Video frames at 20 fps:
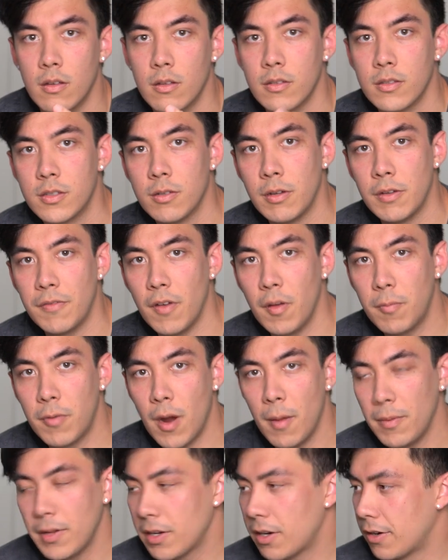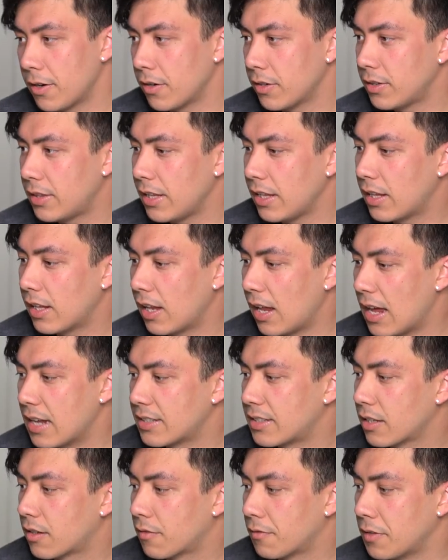So we've all probably heard the
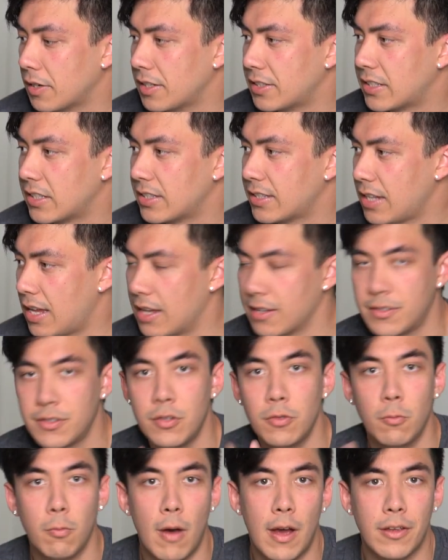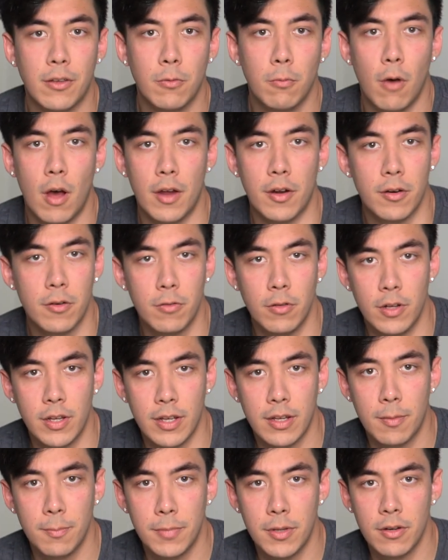classic reasons as to why you water cool
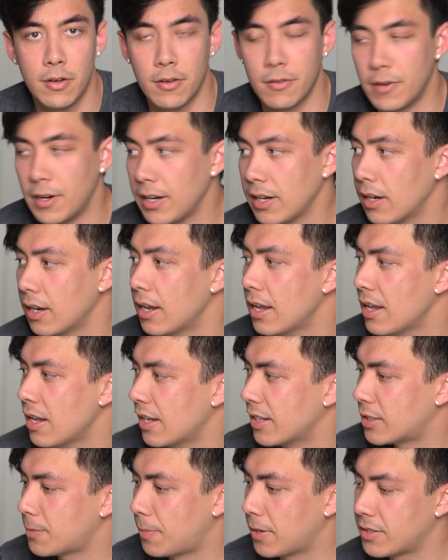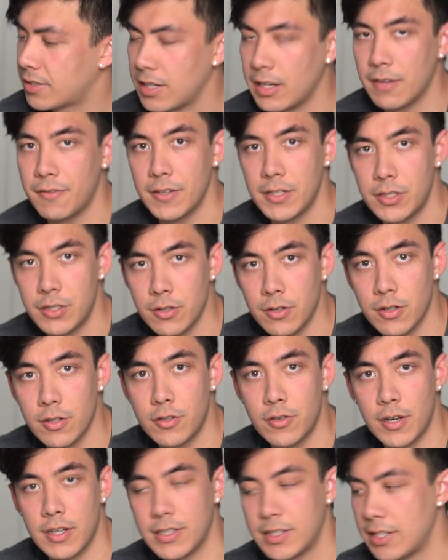a computer, right? Especially if it's your
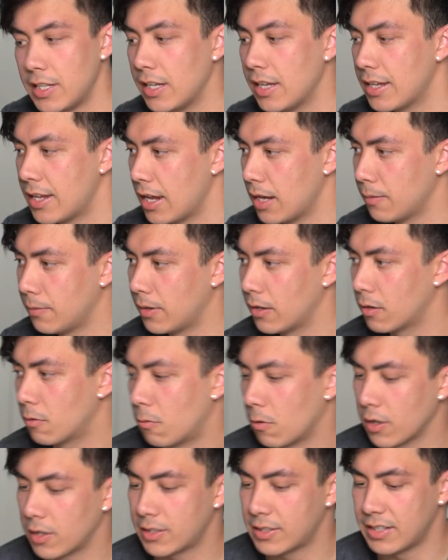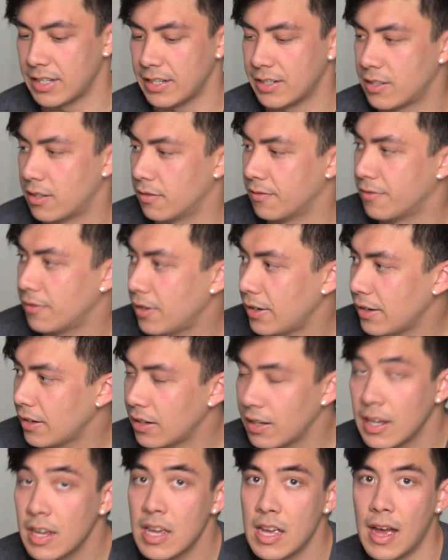trusty gaming workstation
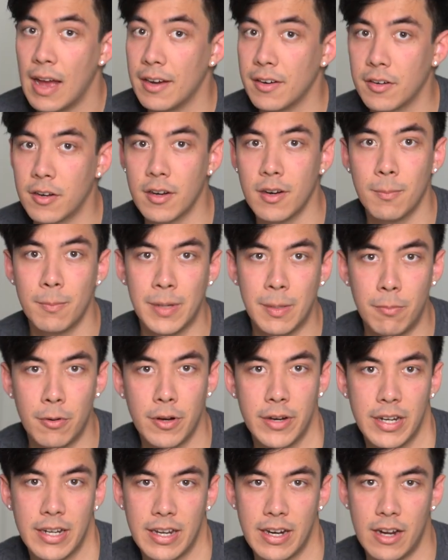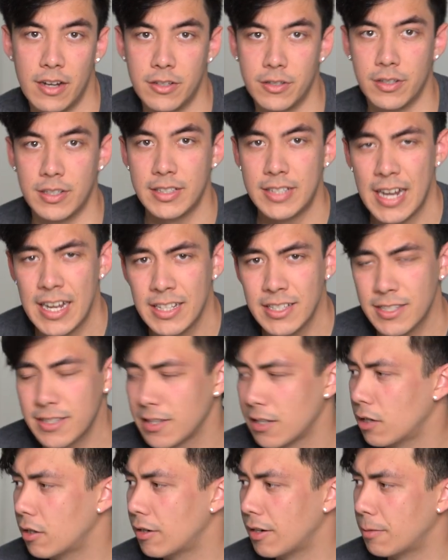rig and you're going to be putting it under
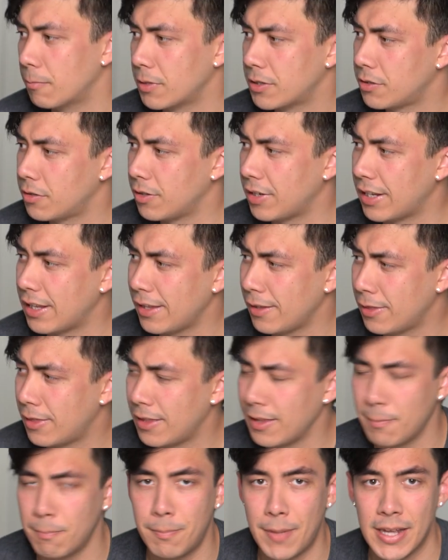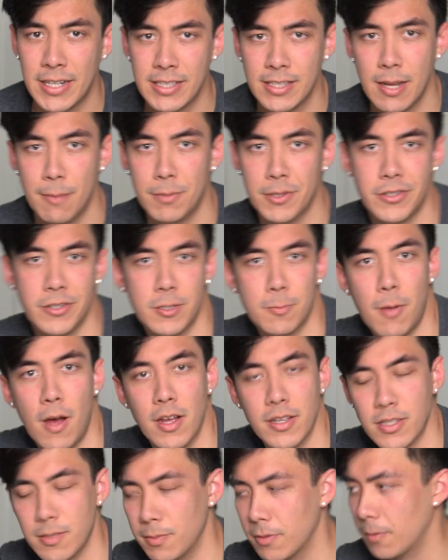intense load in which you need the best temperatures
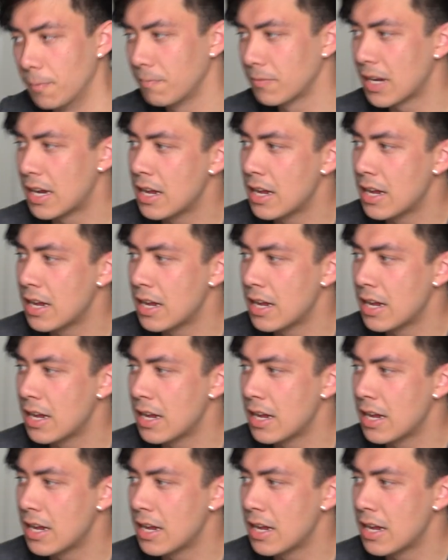possible.